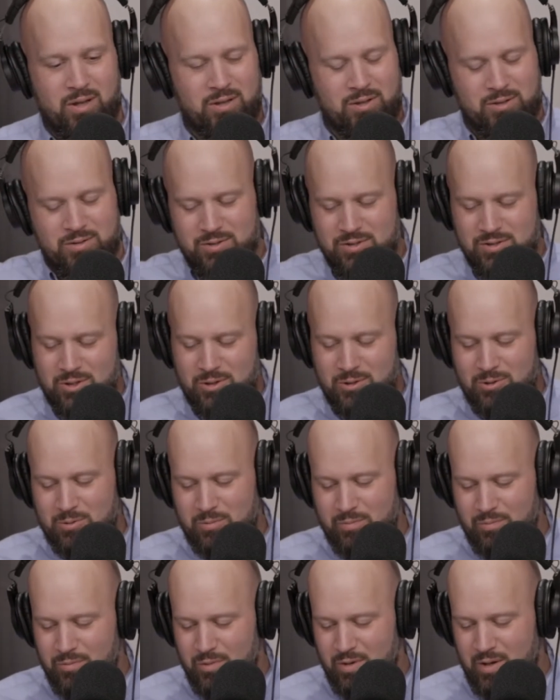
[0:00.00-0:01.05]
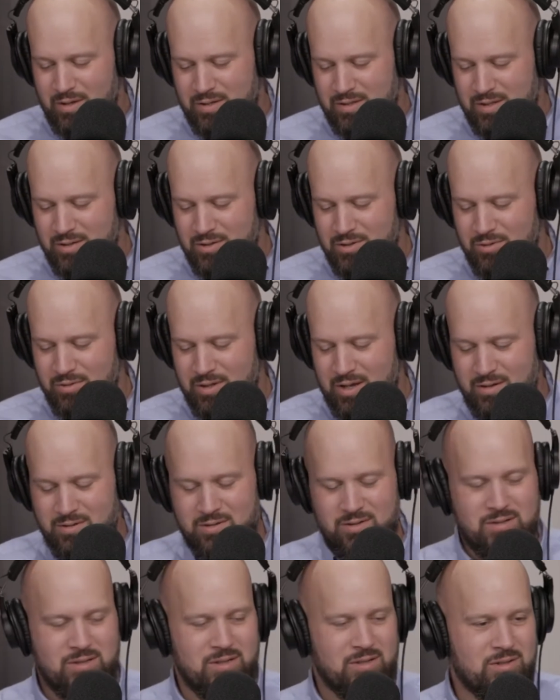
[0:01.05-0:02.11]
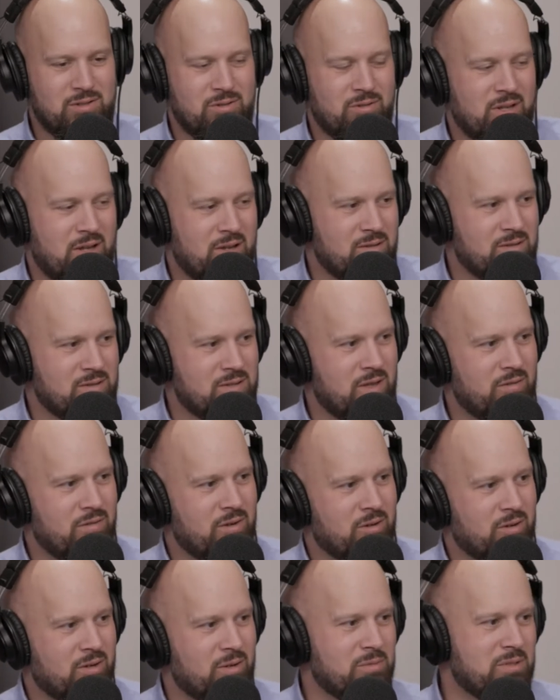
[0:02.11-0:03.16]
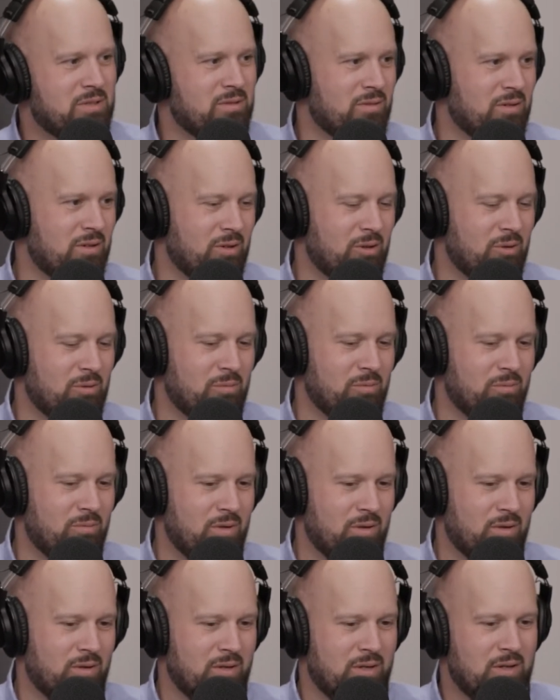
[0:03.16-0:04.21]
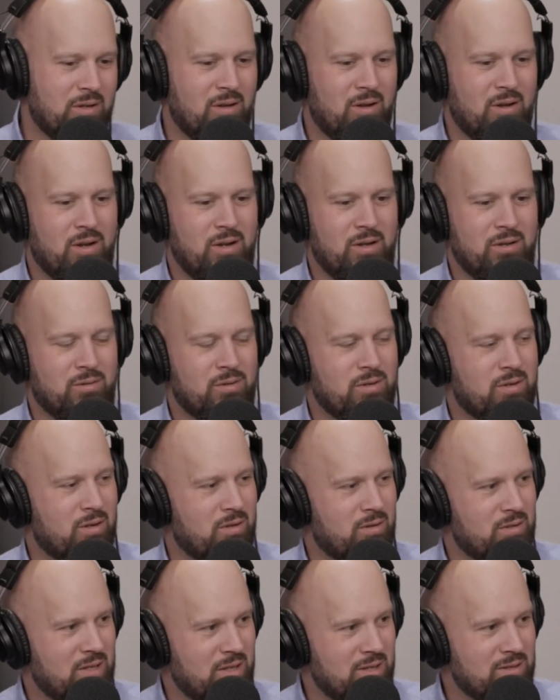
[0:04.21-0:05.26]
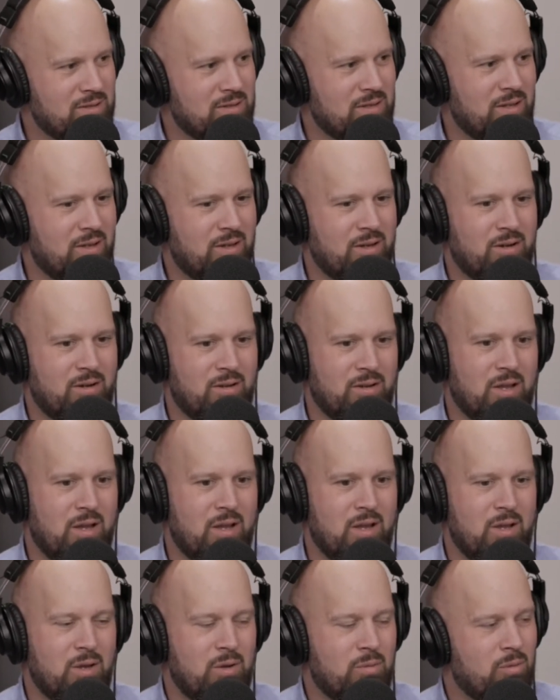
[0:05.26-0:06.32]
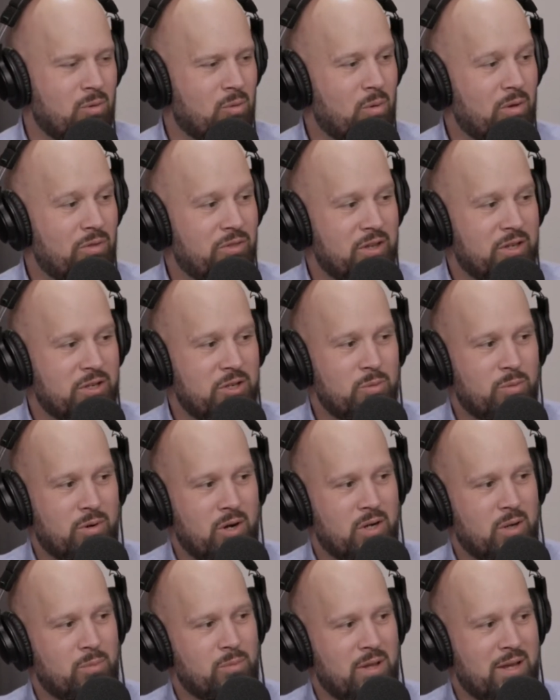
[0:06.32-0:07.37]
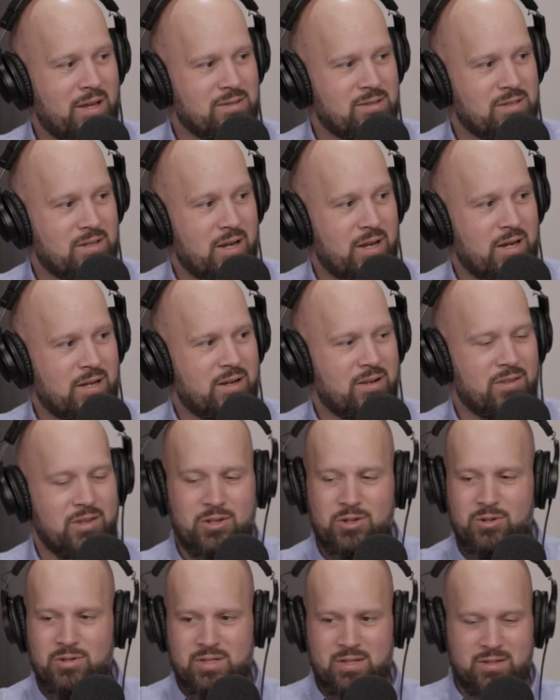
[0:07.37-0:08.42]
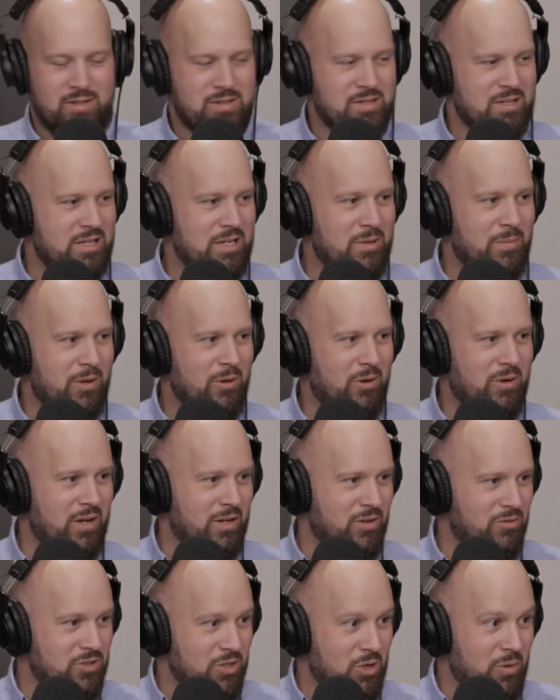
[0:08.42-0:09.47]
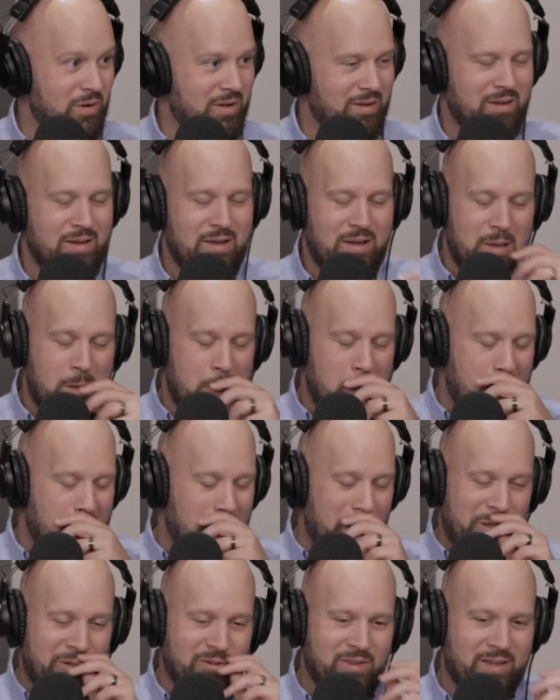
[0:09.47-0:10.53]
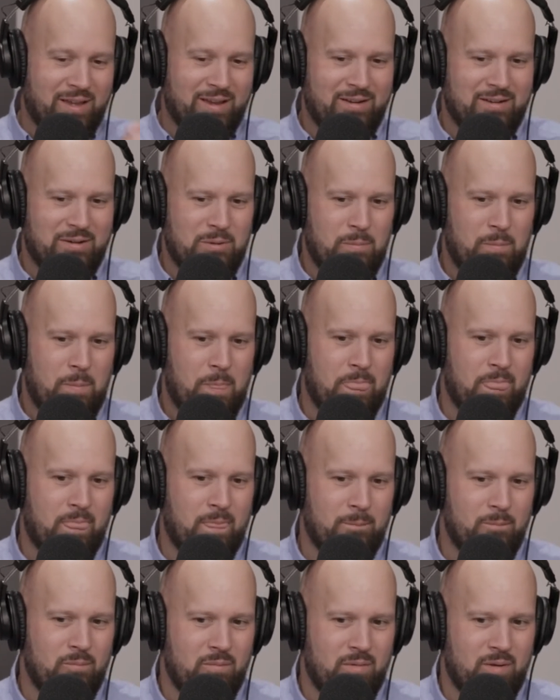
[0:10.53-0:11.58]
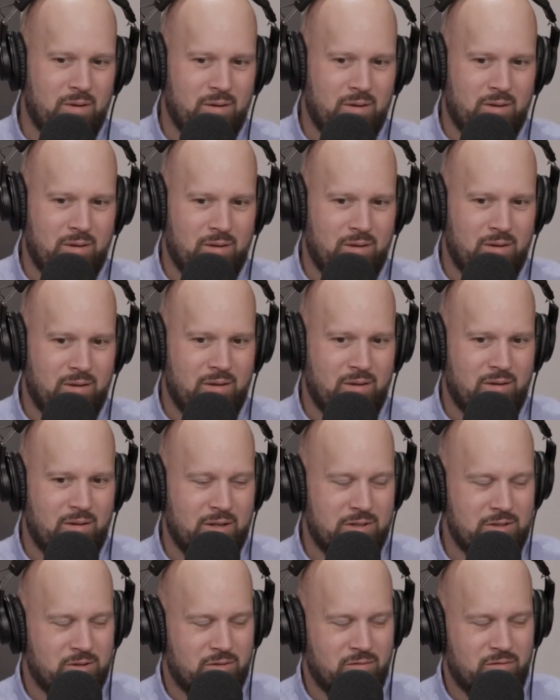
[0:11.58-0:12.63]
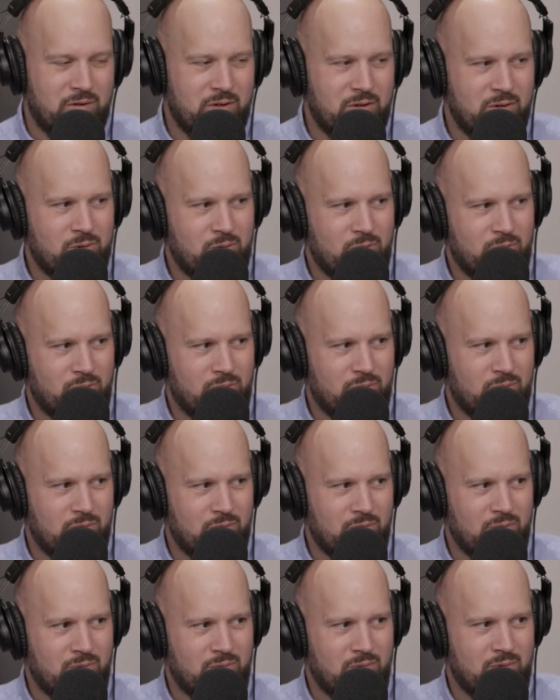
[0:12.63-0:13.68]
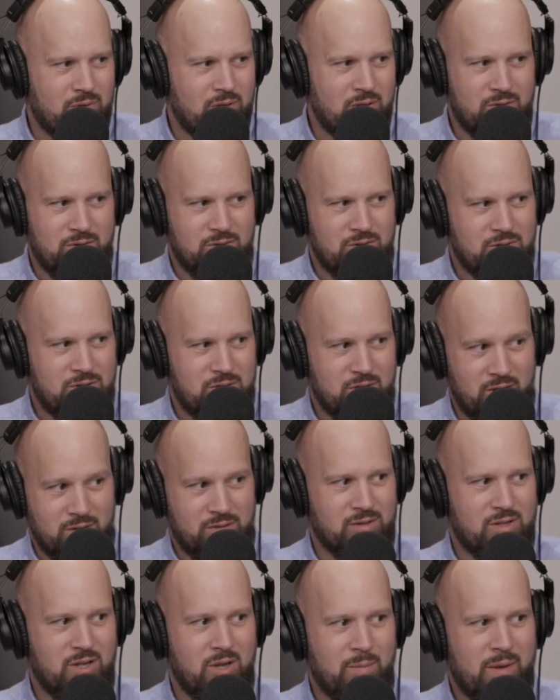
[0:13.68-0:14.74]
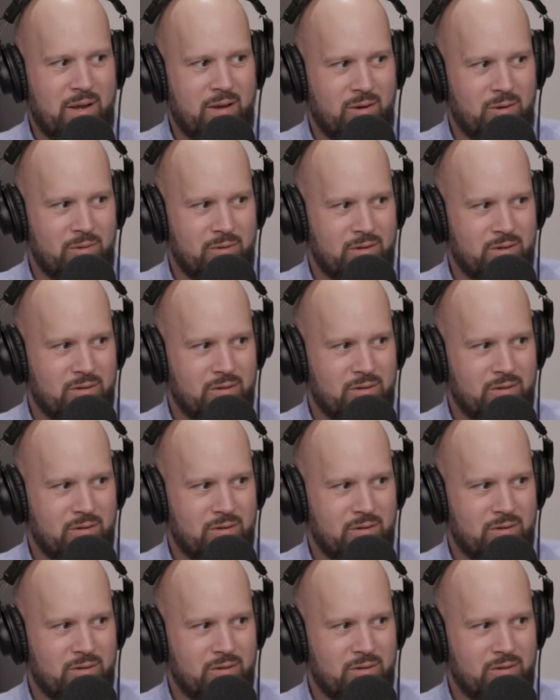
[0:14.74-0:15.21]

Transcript: So I said 2006, 2007. Here comes Elon and Tesla. And one thing you brought up last night, and then you sent us an email kind of showing, is that electric vehicles didn't just come out.